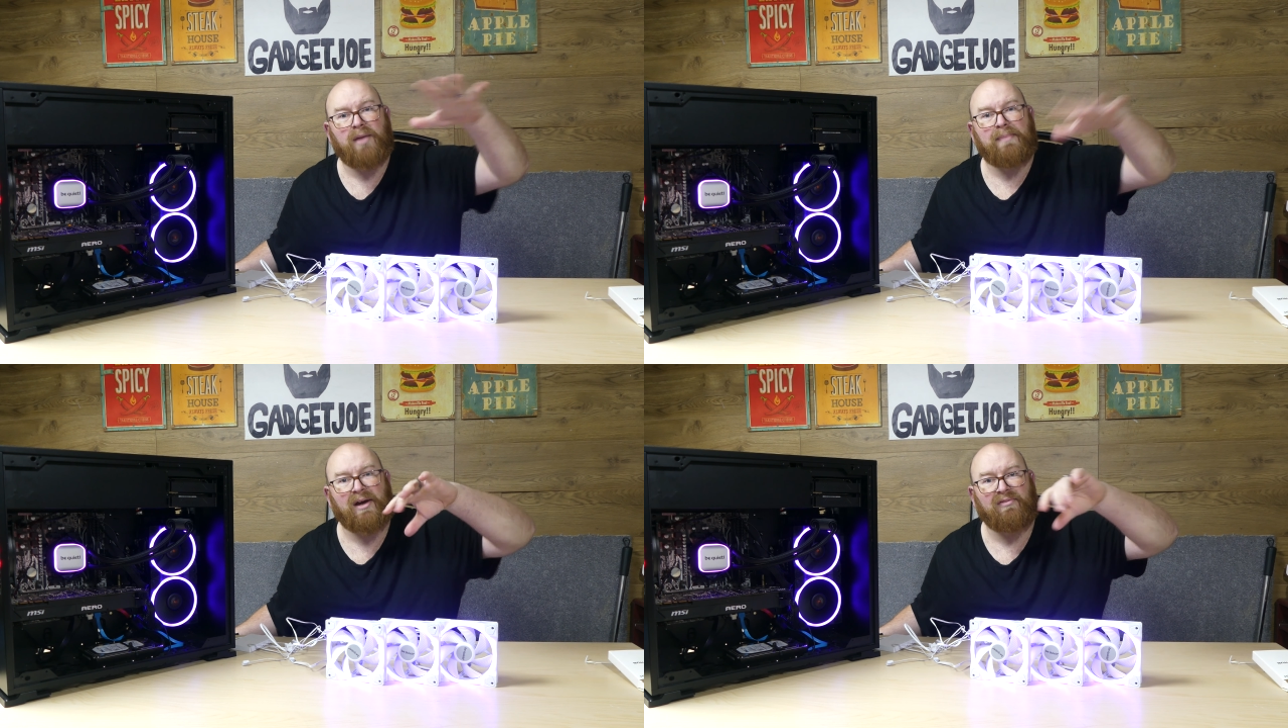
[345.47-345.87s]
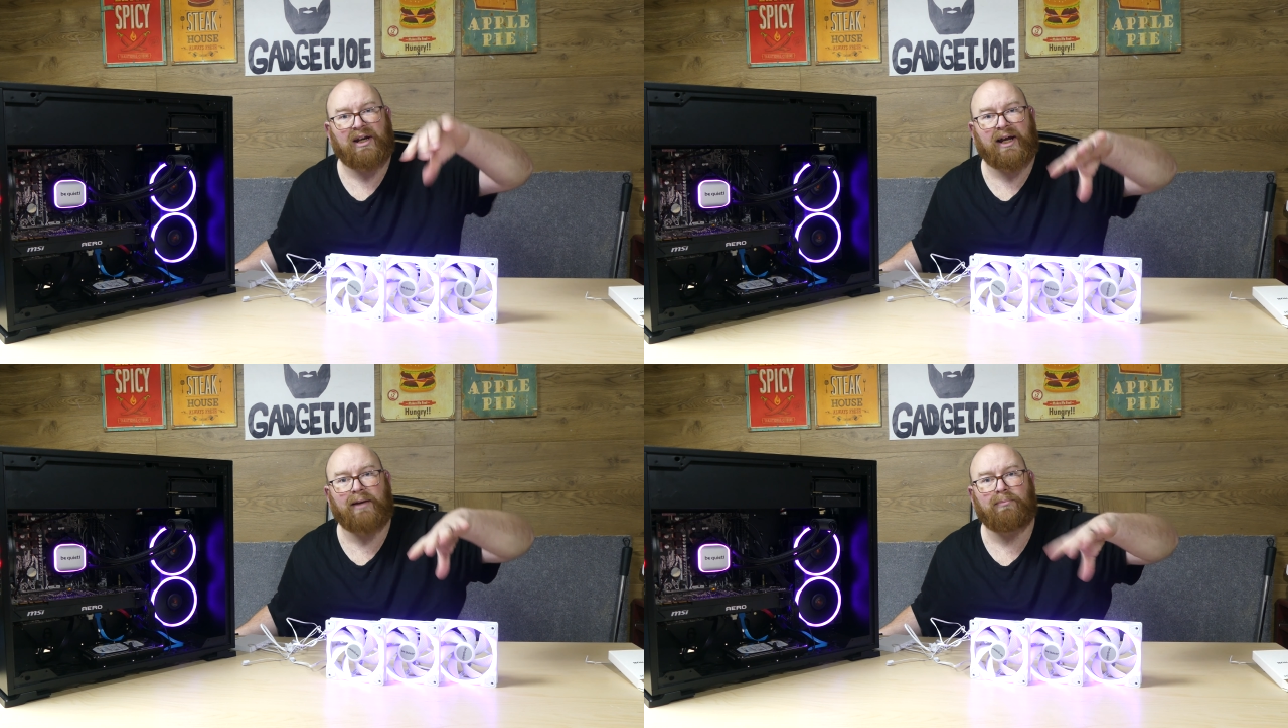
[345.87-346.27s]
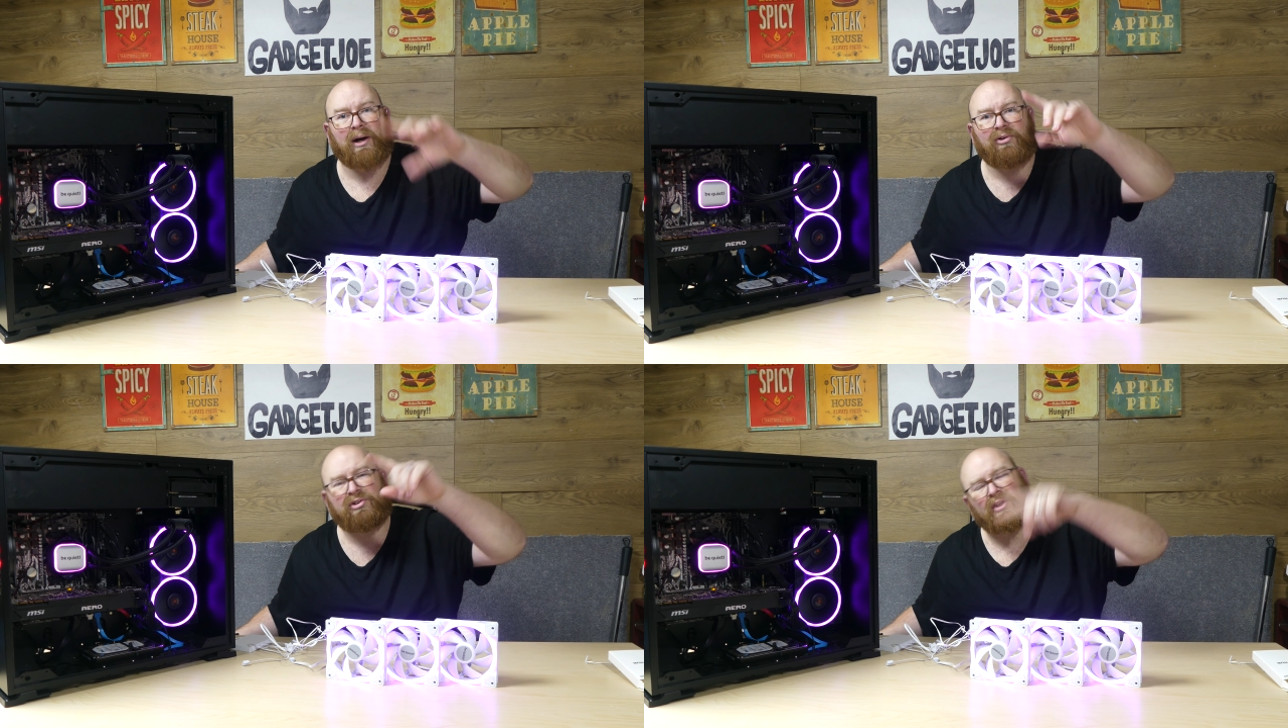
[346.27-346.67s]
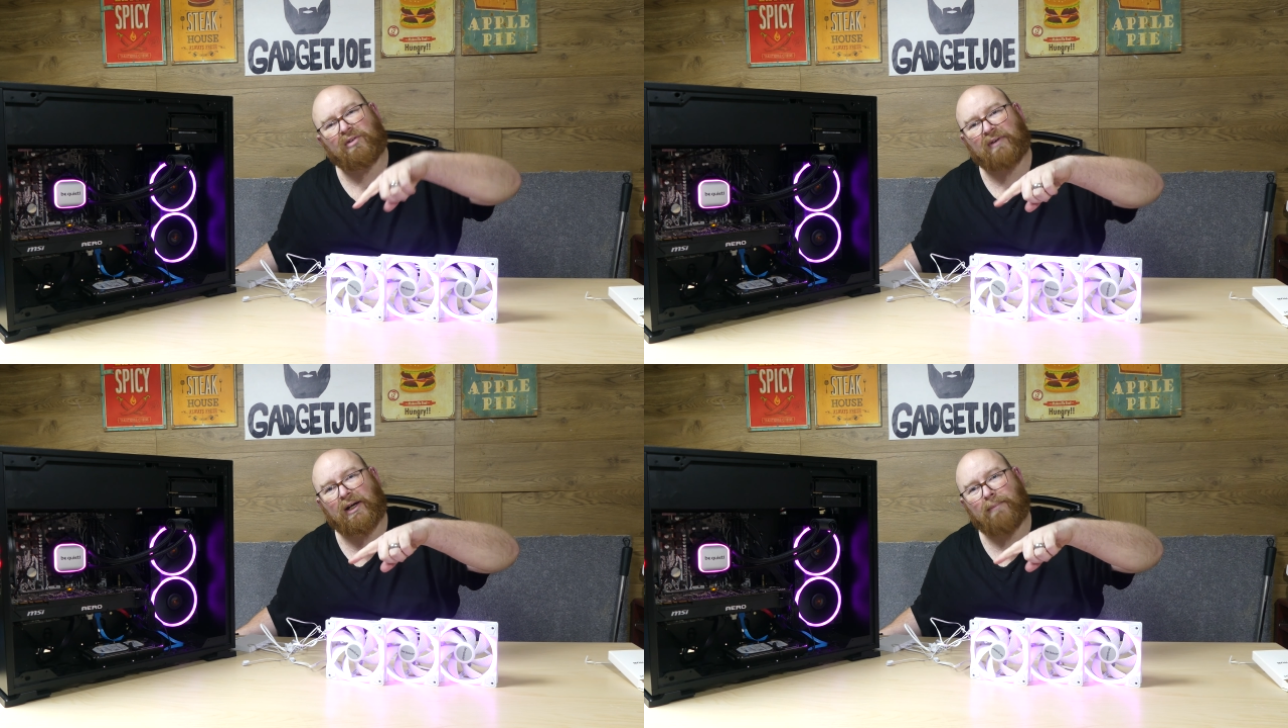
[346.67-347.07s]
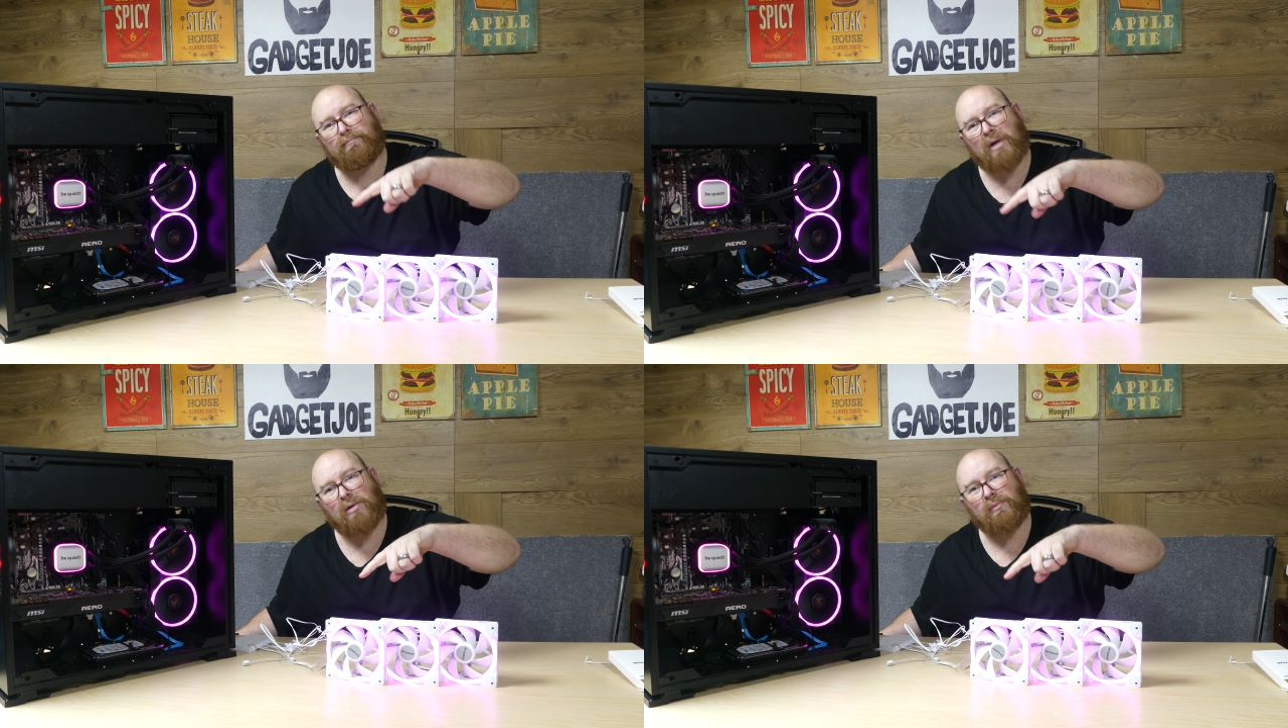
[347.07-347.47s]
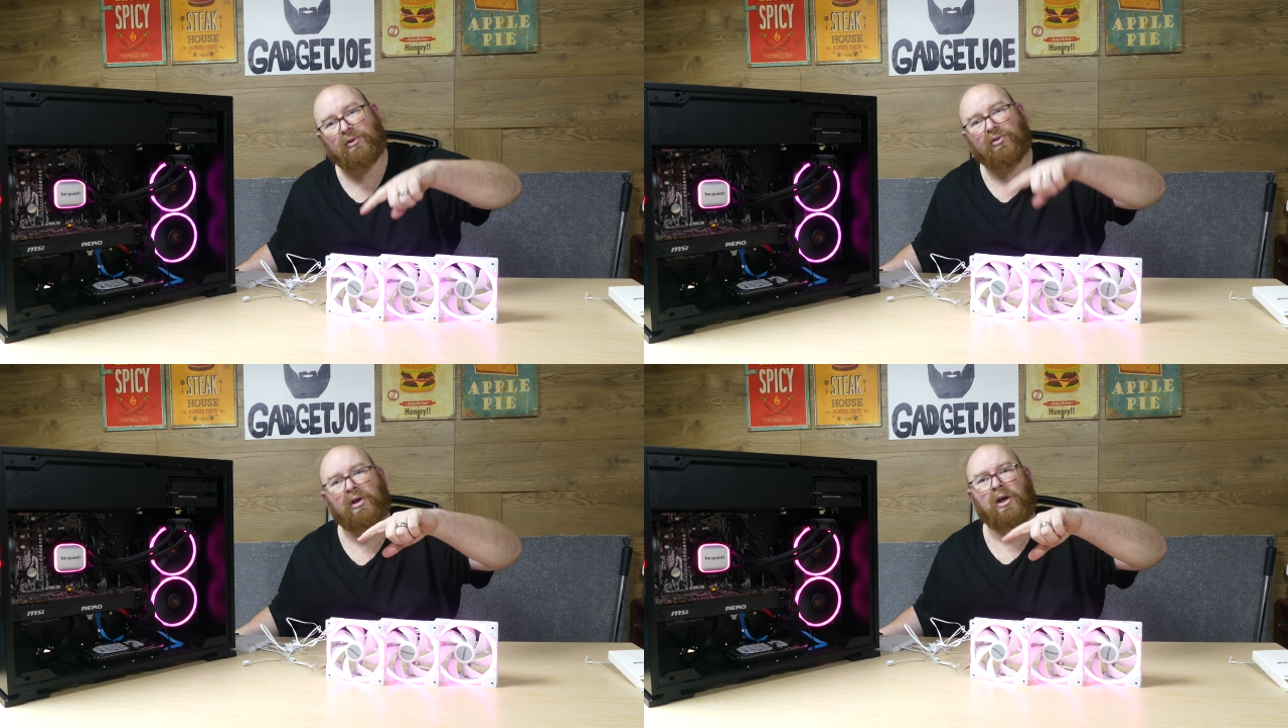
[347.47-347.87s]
a bit of a light, but I'll show you that in a moment